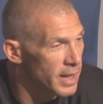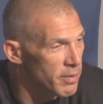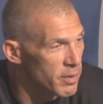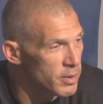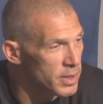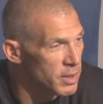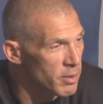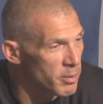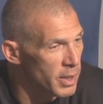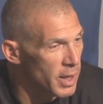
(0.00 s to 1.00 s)
to have 13
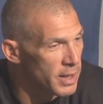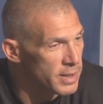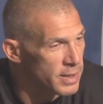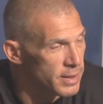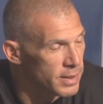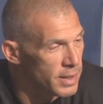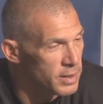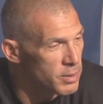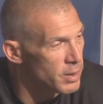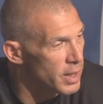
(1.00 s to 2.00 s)
RBIs in, in
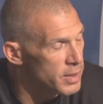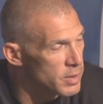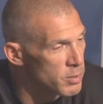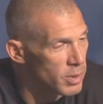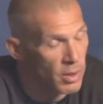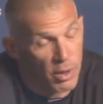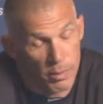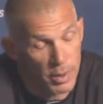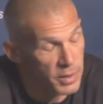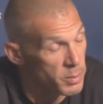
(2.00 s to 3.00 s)
two days is really
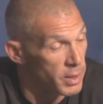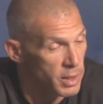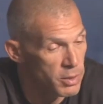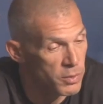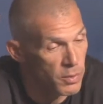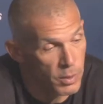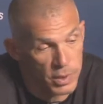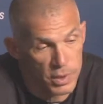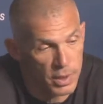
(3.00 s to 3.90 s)
hard, but it's been huge for us.